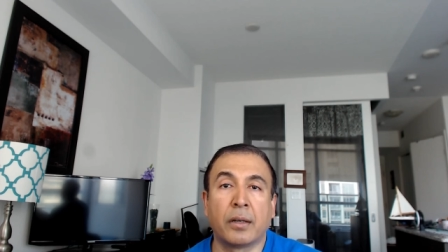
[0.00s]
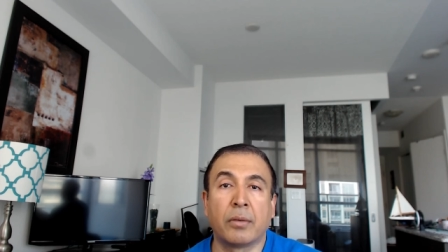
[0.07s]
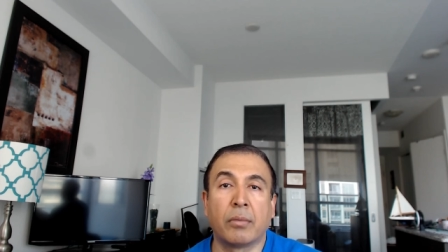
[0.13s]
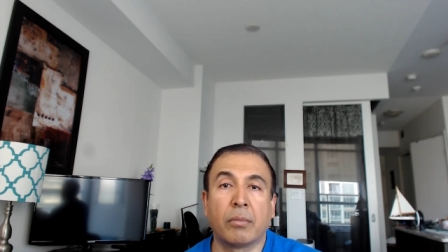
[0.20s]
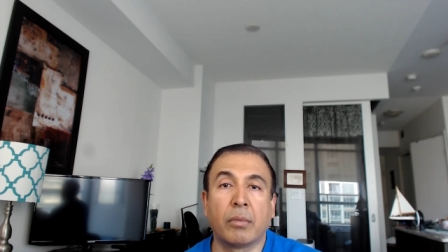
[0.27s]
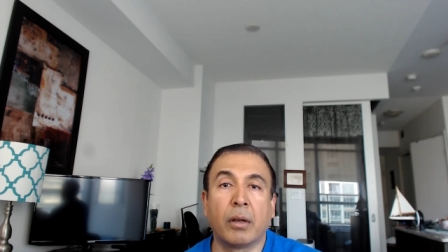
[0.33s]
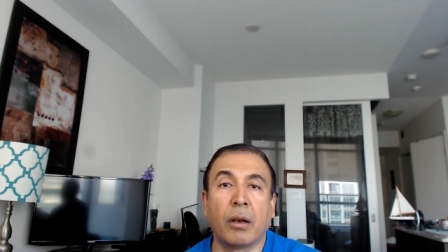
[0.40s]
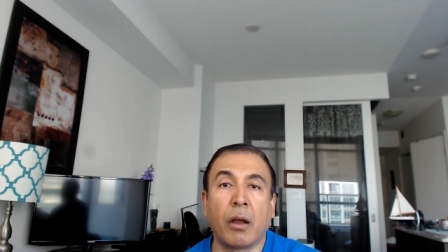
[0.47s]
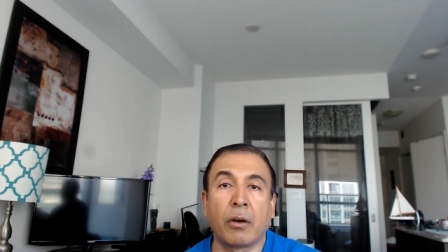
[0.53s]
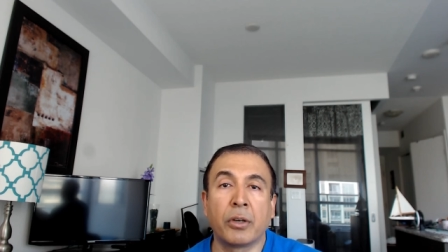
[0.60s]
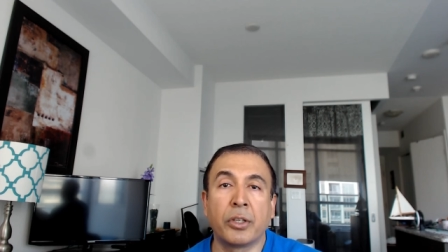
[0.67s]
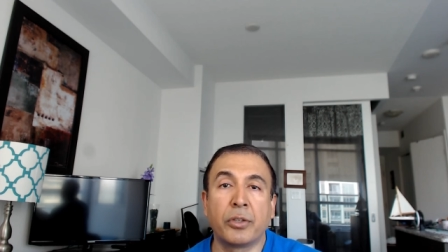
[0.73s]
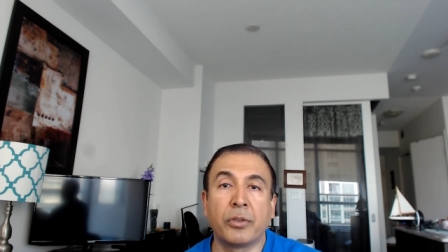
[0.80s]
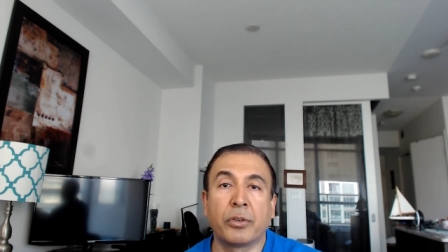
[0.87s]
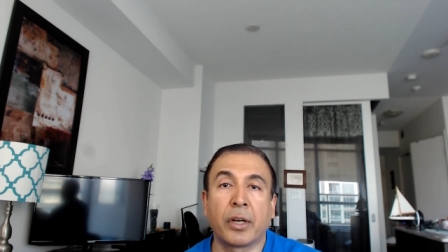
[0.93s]
log
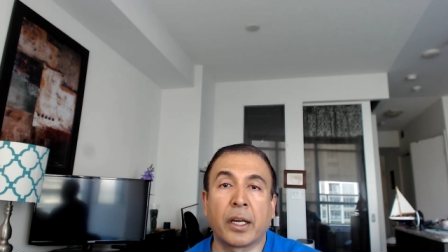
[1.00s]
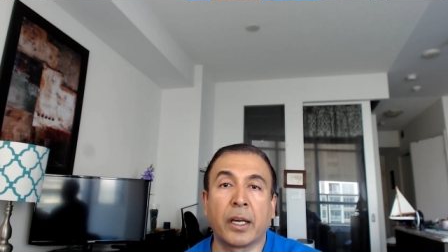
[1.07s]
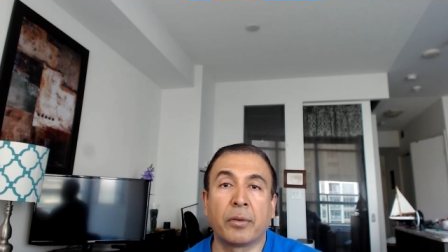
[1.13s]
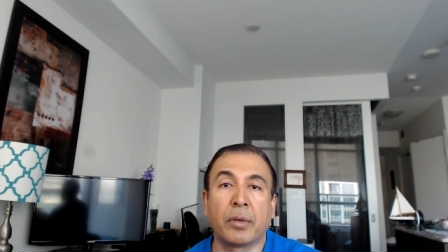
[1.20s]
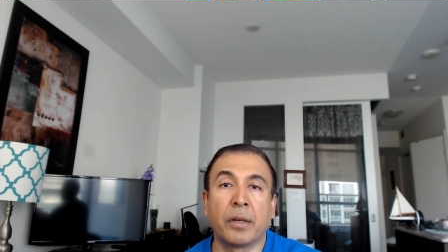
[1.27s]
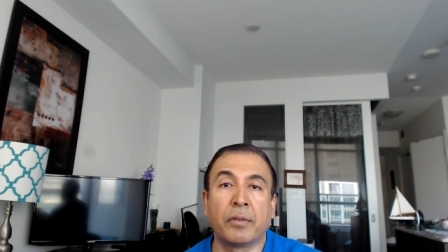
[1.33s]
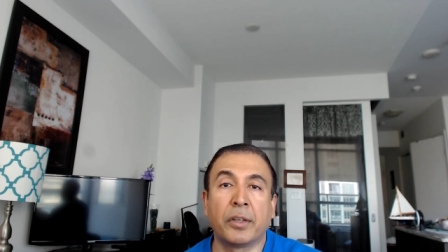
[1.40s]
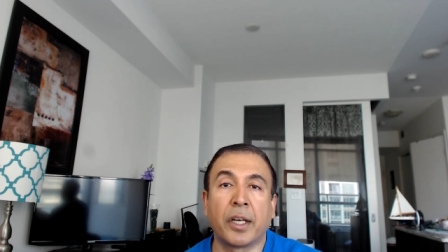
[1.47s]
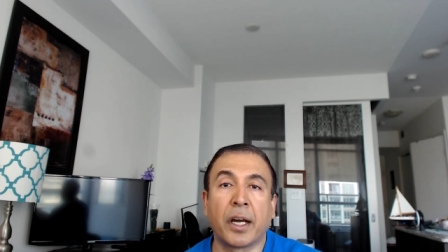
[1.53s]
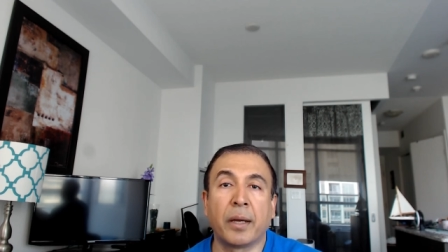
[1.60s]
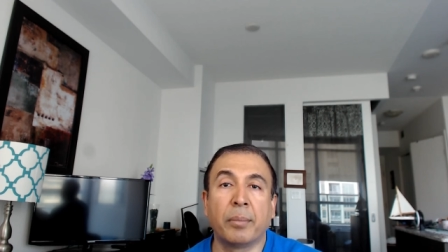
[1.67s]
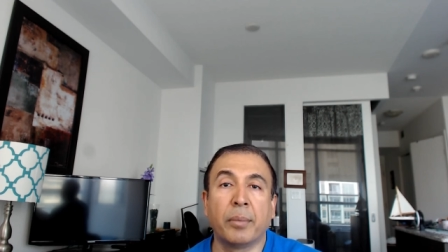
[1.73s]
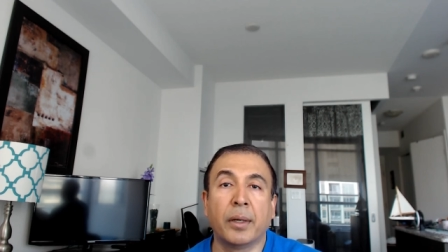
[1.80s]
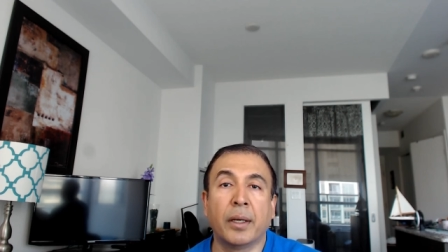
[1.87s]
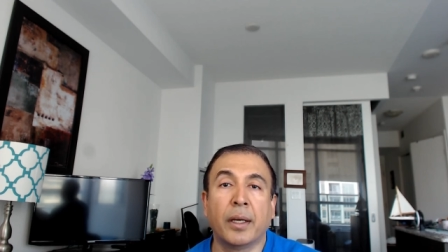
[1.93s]
into your account every
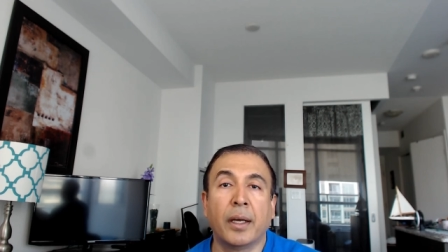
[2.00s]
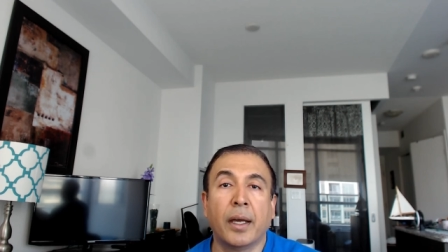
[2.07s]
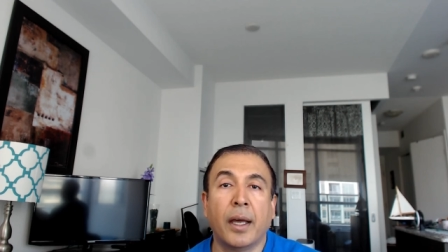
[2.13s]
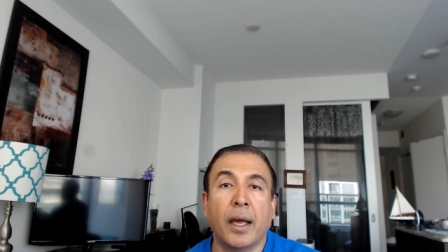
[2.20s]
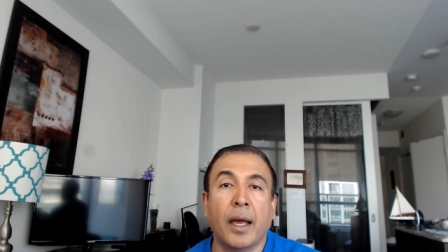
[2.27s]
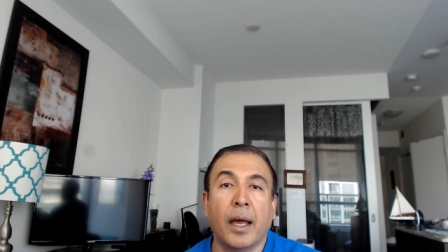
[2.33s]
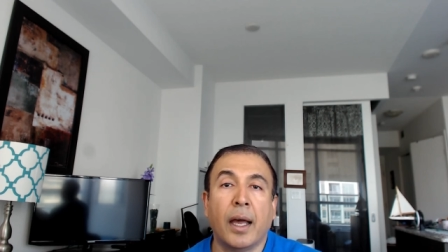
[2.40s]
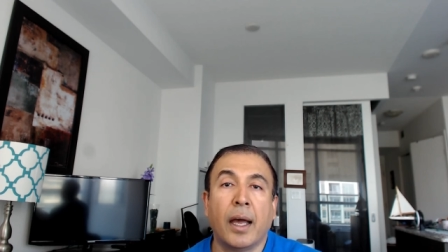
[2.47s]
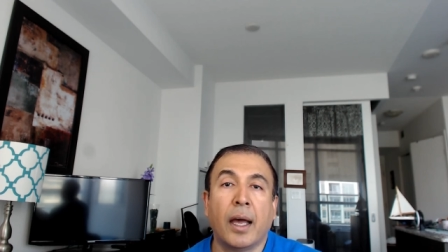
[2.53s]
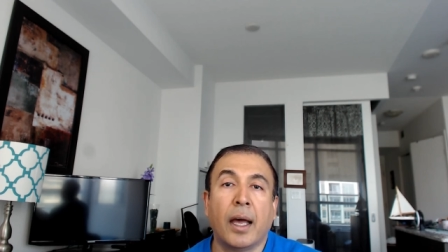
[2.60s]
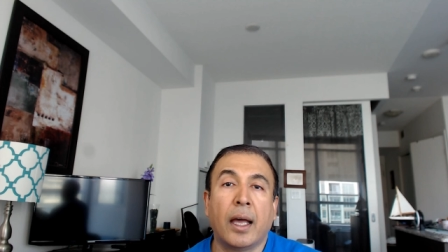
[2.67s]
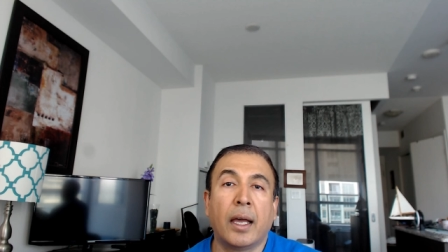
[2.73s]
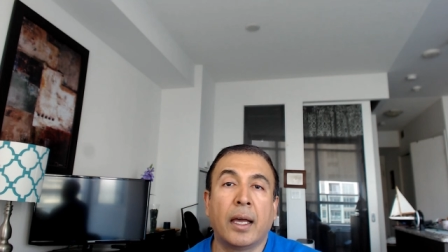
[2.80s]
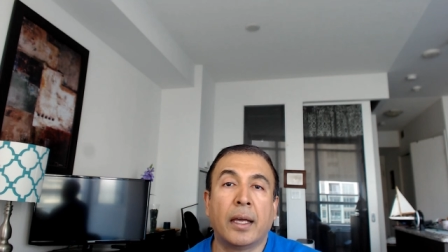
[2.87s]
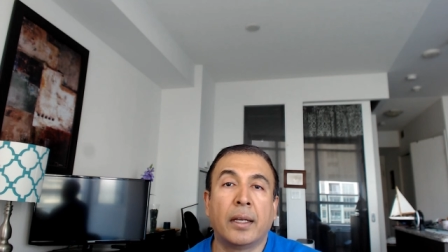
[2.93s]
time
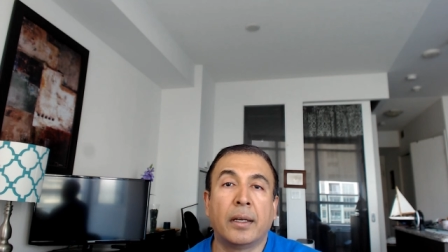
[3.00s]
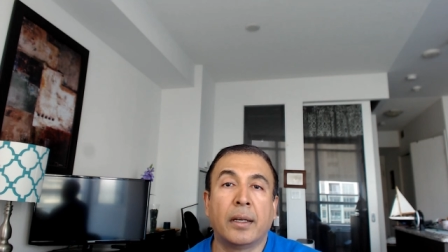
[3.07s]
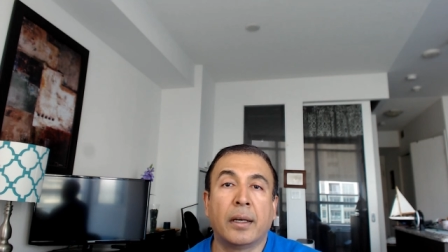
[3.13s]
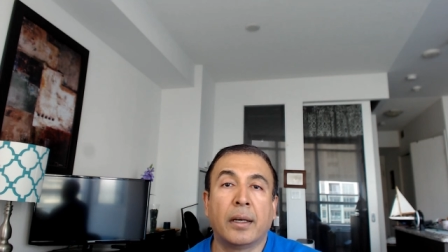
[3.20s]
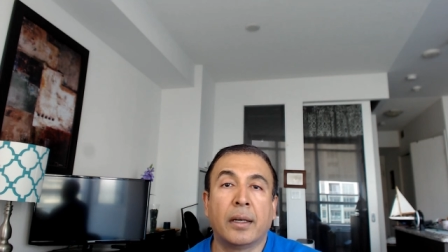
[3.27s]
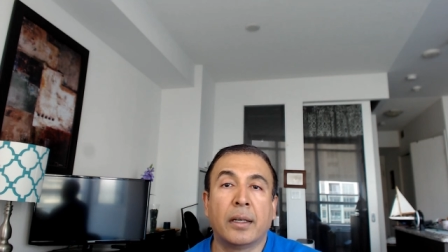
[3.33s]
and